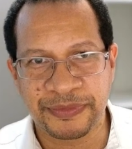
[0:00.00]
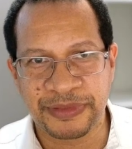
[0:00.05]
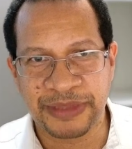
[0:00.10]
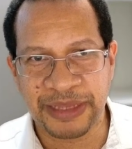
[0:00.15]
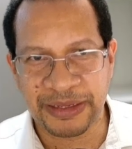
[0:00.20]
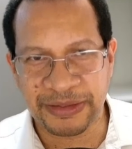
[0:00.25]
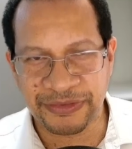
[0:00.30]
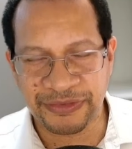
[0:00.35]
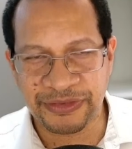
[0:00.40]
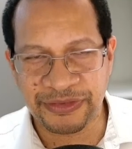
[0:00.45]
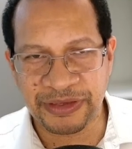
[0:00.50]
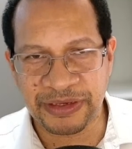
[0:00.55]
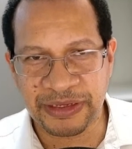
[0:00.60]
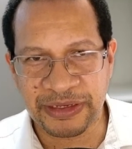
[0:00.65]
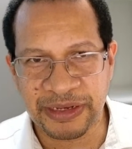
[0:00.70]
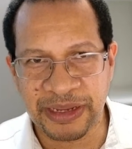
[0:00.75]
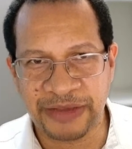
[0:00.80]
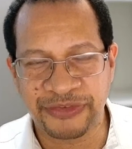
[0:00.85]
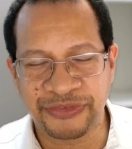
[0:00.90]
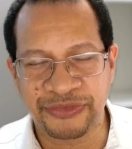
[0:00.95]
That's the
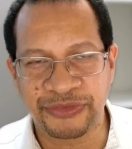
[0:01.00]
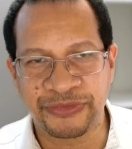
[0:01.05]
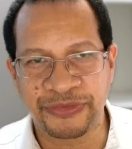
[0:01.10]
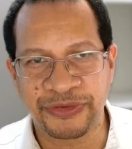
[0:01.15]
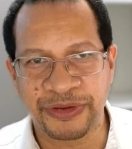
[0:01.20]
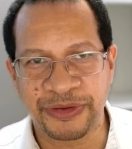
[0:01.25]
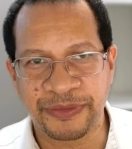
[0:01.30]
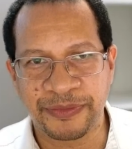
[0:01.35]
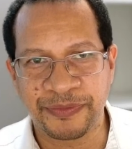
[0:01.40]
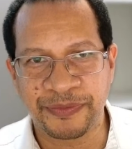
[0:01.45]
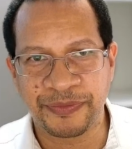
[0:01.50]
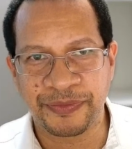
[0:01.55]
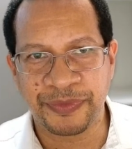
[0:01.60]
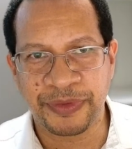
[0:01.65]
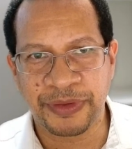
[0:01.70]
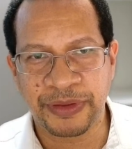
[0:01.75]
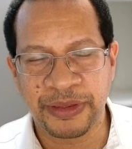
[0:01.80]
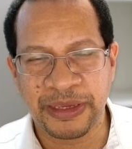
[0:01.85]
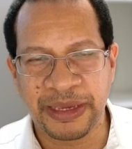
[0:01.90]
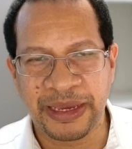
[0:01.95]
catastrophe.
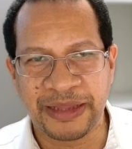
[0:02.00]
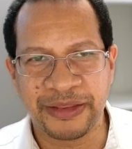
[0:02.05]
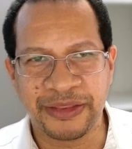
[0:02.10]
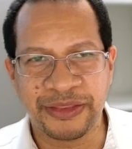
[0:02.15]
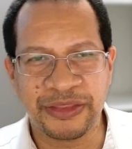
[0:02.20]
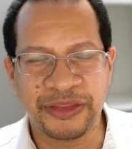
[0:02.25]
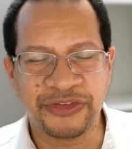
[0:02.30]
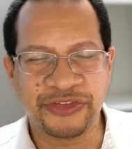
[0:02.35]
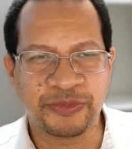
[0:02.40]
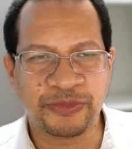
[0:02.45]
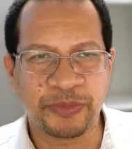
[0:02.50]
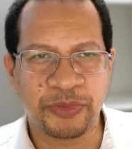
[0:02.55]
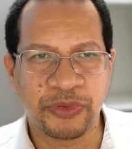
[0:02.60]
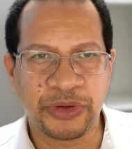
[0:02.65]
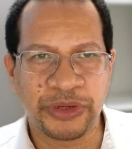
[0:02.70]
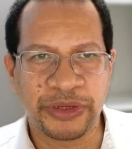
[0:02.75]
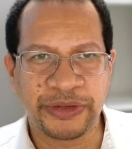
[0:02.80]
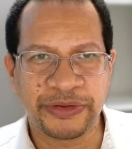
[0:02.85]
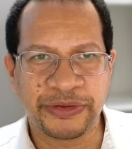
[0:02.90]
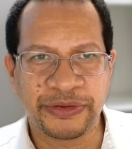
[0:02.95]
At this
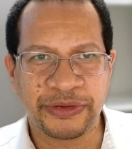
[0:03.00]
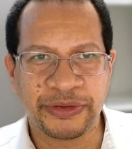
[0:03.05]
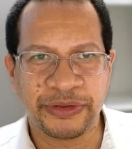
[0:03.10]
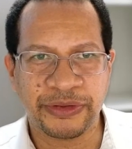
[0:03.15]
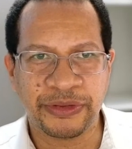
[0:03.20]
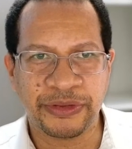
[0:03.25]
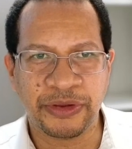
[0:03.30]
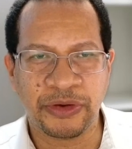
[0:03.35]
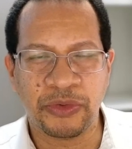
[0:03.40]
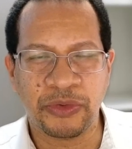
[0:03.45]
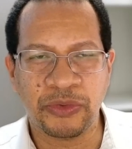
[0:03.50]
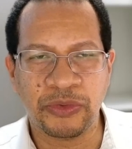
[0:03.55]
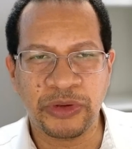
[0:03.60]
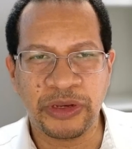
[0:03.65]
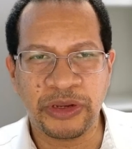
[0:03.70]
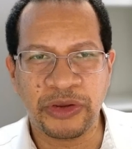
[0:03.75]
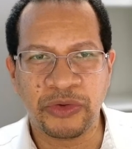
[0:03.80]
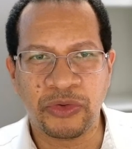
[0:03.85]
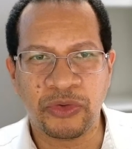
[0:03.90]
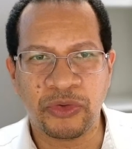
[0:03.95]
point, the
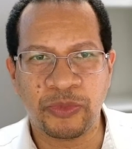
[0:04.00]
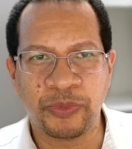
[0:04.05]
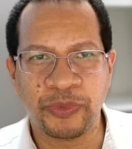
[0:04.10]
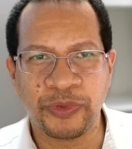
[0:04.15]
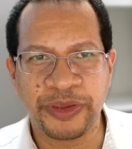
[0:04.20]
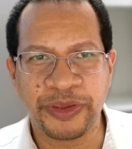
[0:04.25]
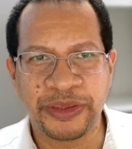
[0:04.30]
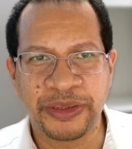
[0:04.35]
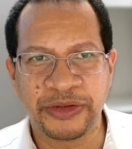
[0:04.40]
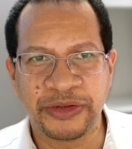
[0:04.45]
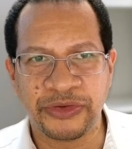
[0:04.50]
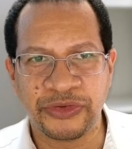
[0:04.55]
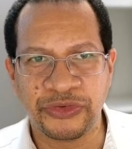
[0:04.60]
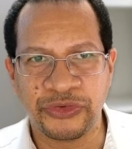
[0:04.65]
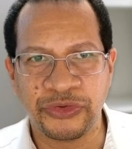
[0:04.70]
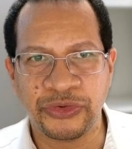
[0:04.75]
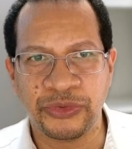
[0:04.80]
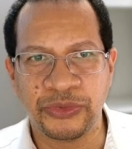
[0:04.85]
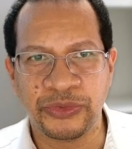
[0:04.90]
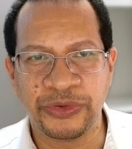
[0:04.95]
only hope we can
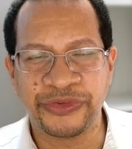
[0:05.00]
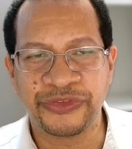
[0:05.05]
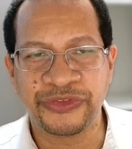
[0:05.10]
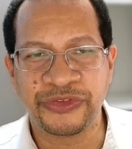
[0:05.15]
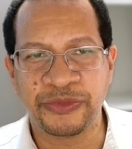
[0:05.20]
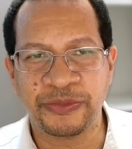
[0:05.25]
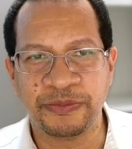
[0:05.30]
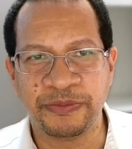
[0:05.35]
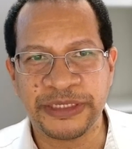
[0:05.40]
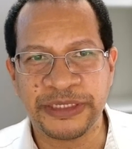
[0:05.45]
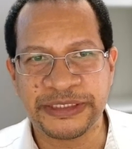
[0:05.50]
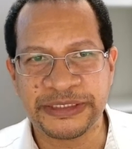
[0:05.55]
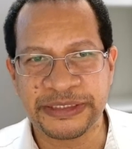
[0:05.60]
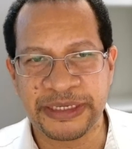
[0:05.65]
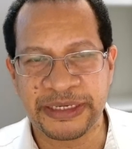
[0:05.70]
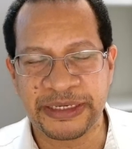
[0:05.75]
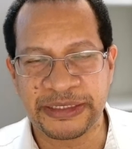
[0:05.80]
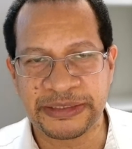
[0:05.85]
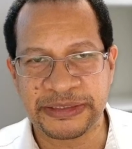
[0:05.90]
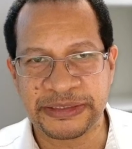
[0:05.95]
do is to
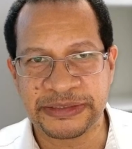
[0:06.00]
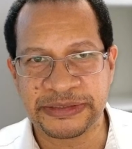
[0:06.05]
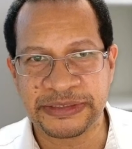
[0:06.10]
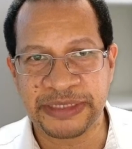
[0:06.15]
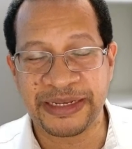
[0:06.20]
mitigate it.